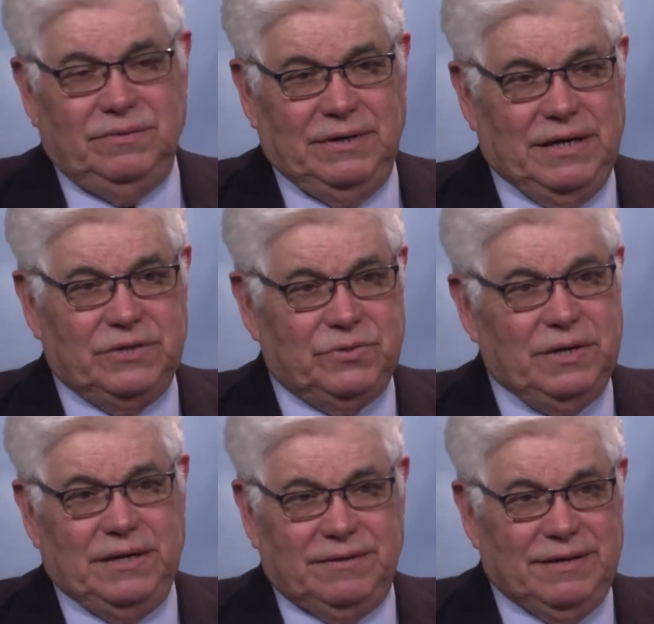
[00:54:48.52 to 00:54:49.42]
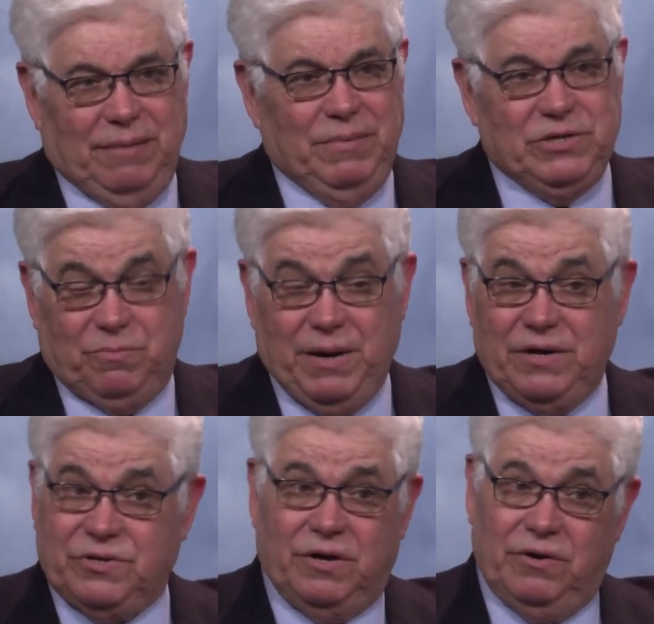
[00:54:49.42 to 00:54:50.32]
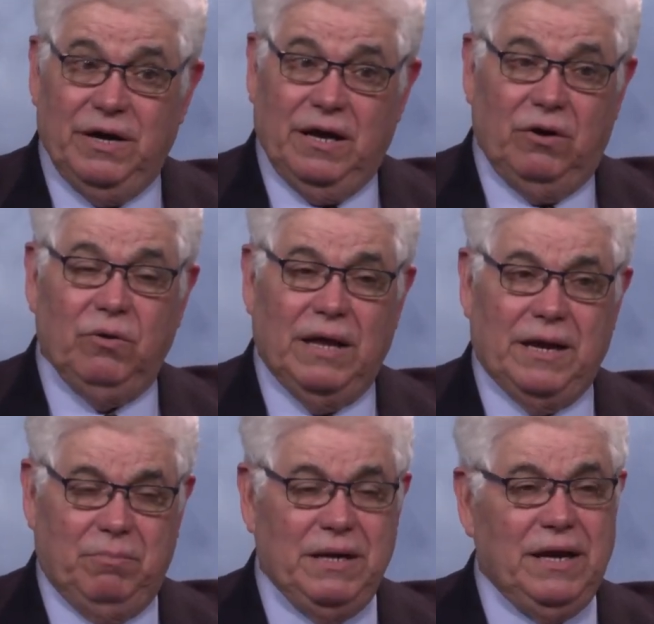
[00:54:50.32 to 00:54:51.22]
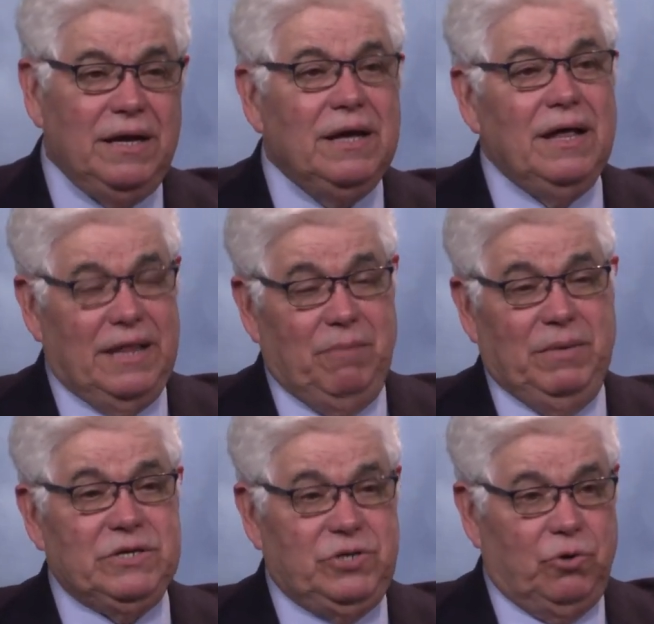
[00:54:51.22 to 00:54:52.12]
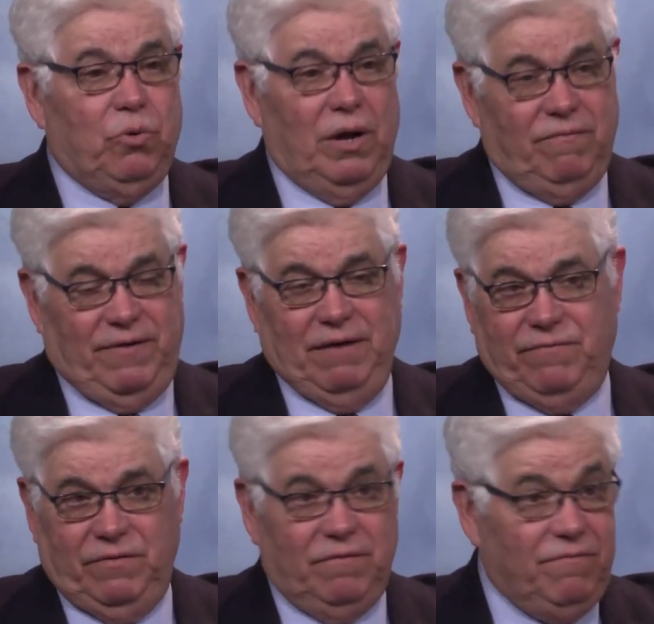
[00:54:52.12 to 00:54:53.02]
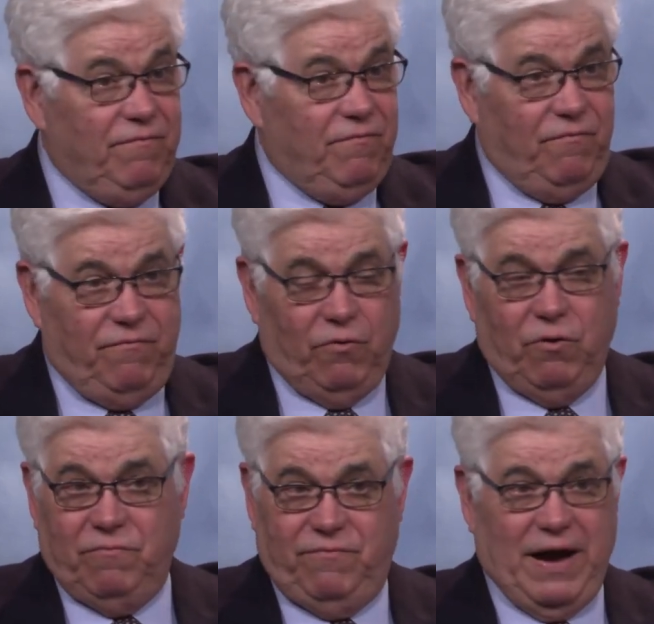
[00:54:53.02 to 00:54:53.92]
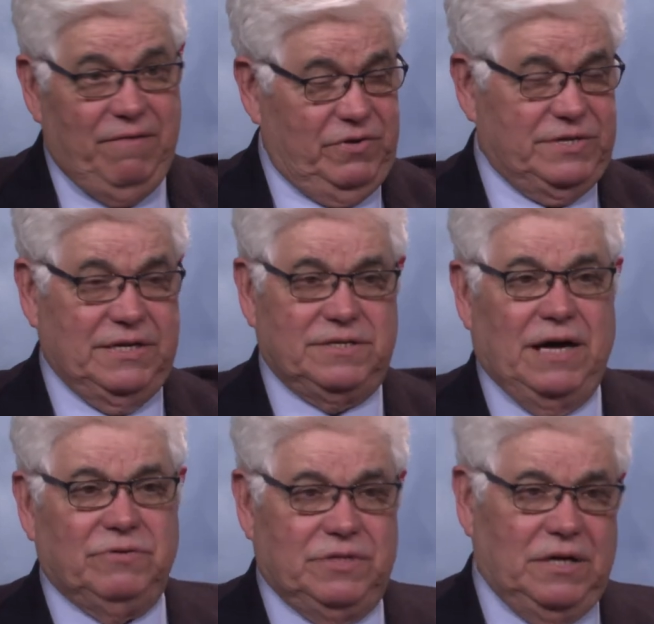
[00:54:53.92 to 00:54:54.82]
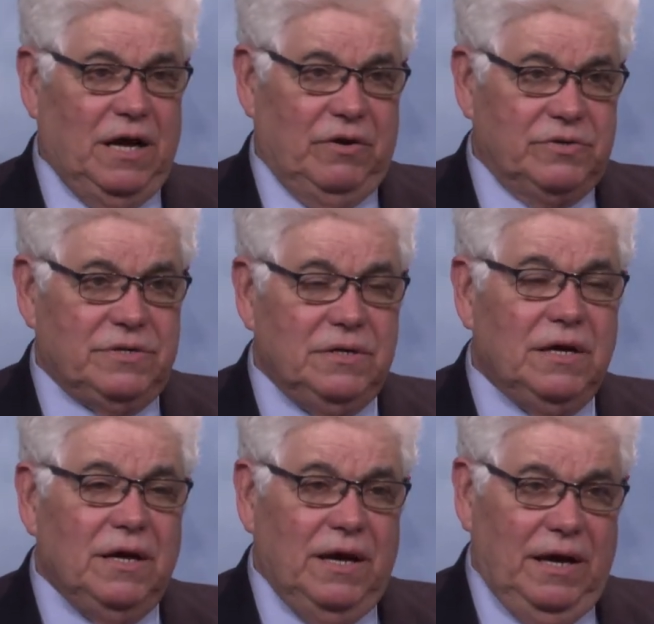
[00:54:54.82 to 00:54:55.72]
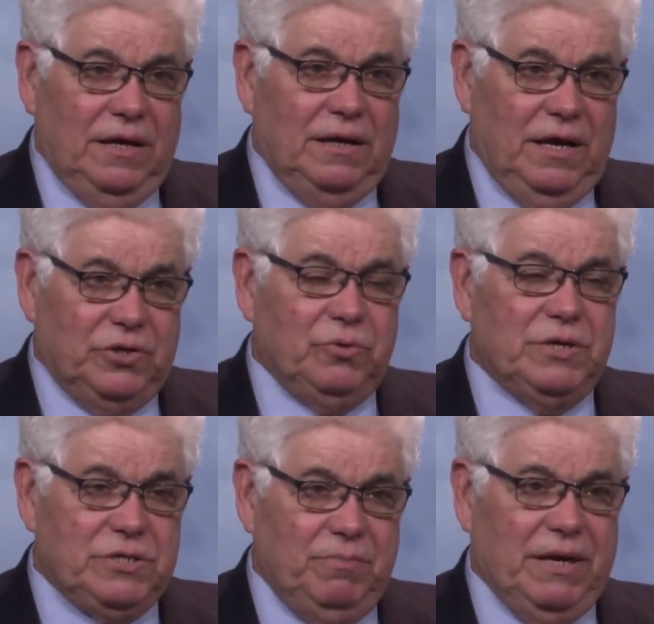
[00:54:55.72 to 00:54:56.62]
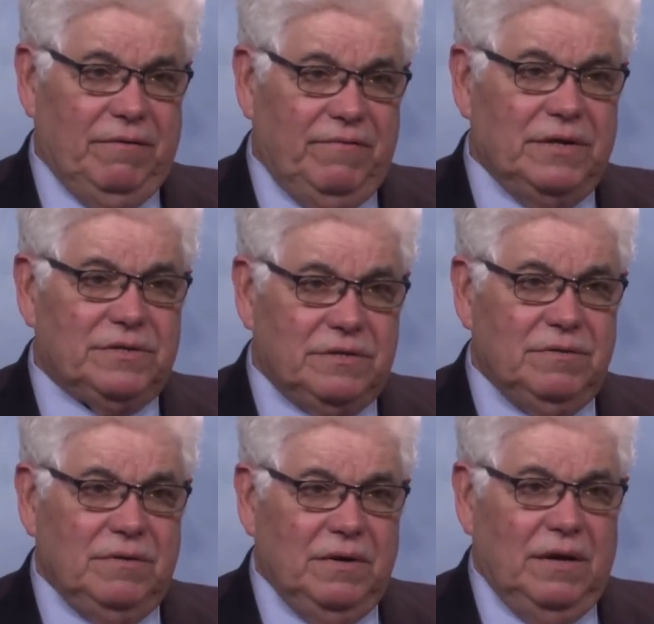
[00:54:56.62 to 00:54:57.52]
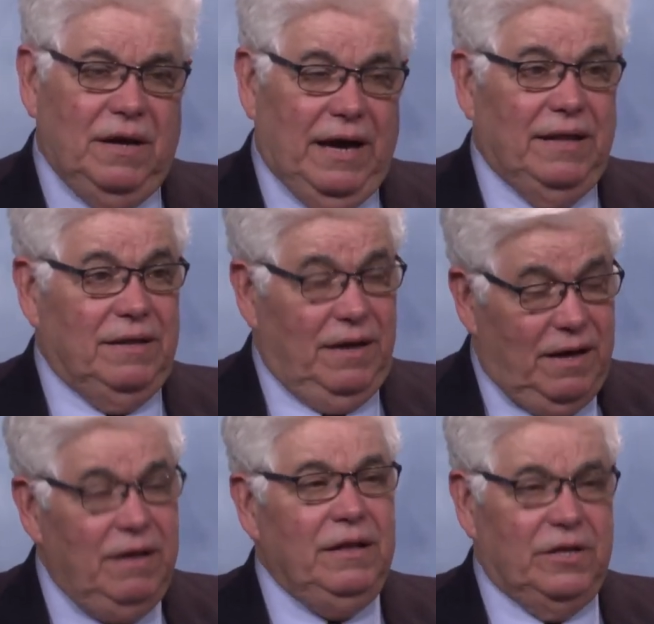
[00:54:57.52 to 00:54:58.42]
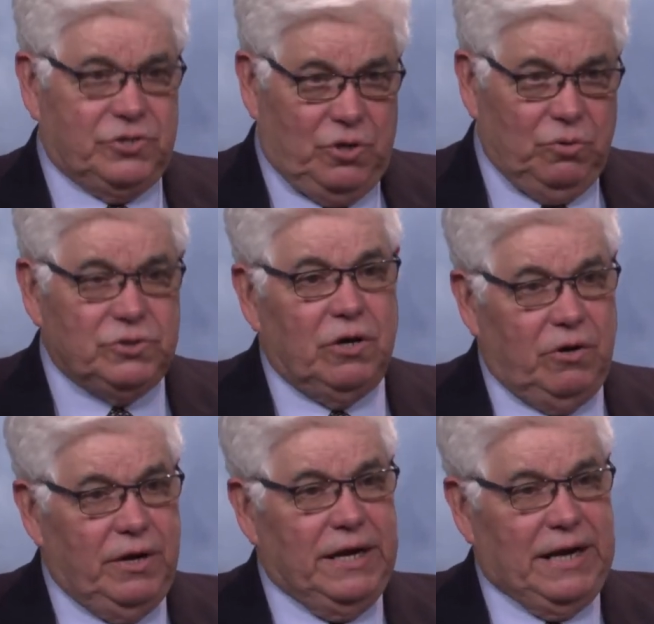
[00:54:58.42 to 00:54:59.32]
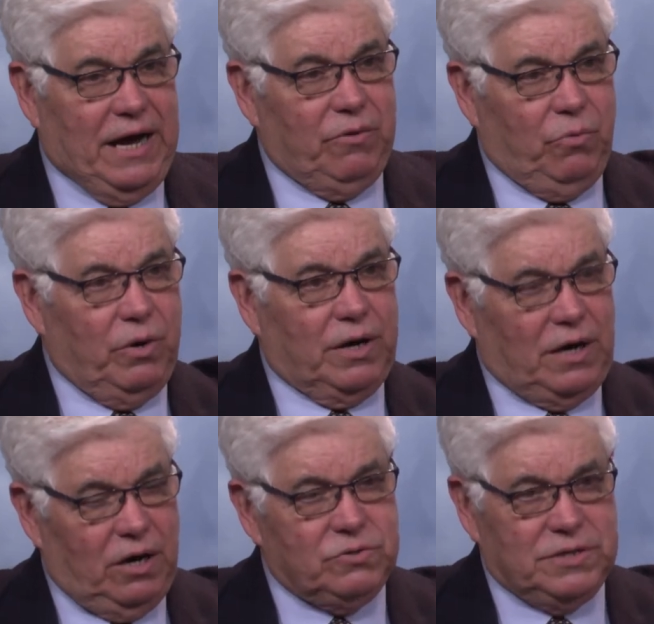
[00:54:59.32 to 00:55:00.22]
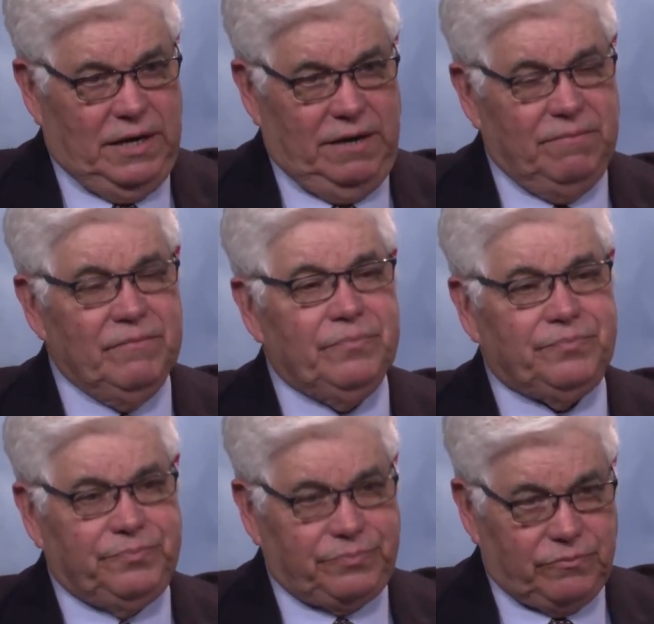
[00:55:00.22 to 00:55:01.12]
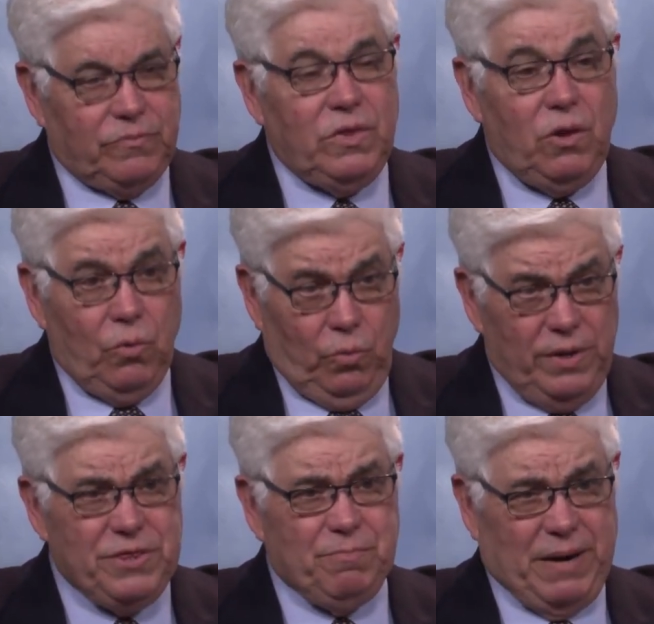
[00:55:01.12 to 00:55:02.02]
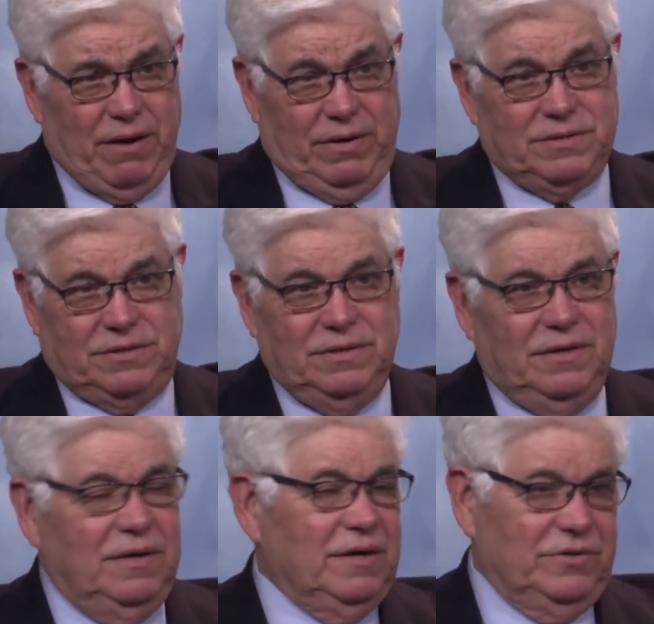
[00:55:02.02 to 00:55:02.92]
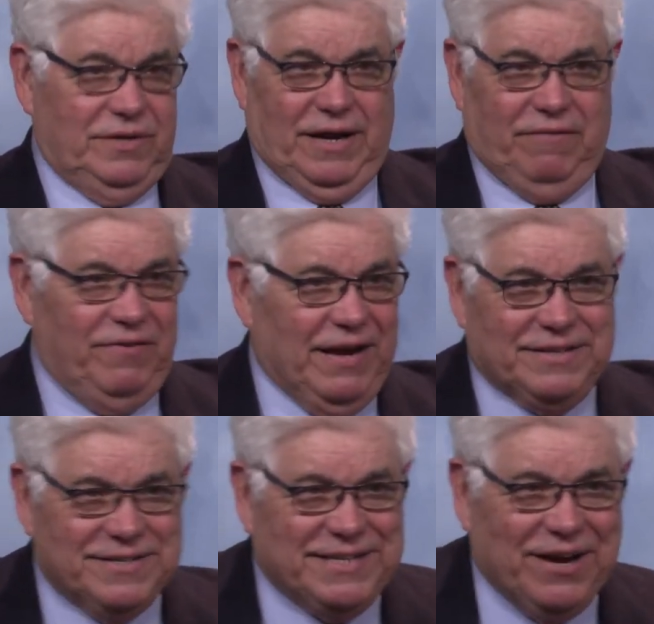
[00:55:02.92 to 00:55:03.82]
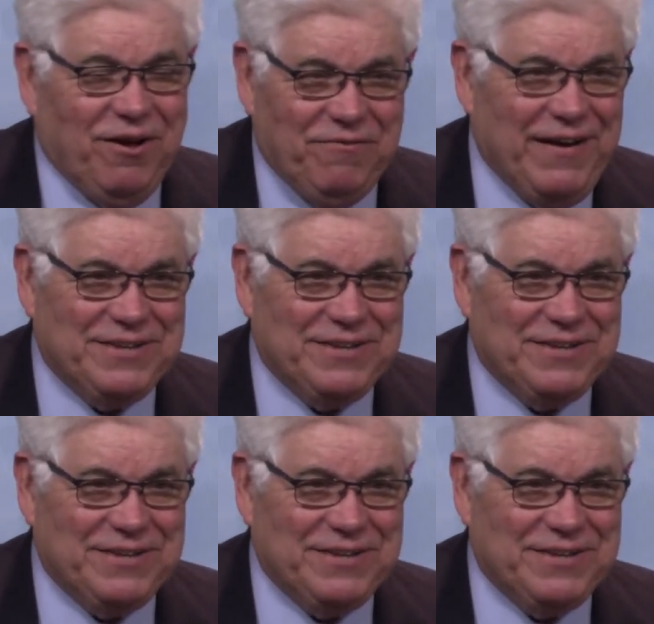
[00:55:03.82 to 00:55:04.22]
Well, guess what? That means your parents aren't earning a whole lot of money. That means you qualify for four, five, or six thousand dollars in, in tuition benefits, and and the schools are learning how to work closely with the parents because we got to fill out this thing called